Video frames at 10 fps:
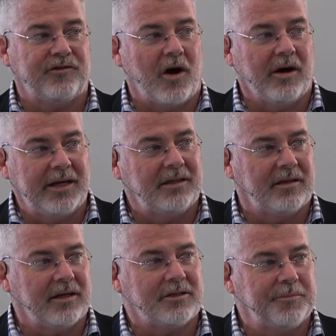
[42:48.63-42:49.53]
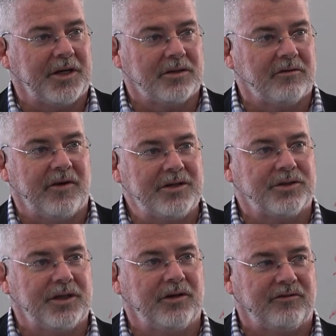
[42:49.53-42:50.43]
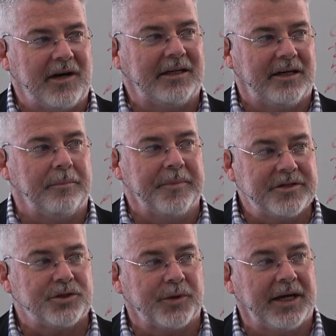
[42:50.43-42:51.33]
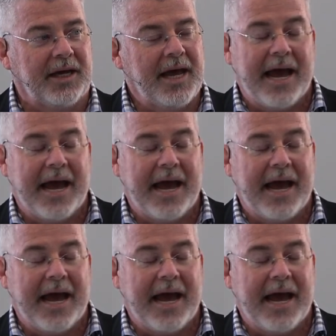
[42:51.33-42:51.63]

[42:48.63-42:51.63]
far into this because eventually you'll find it a mystery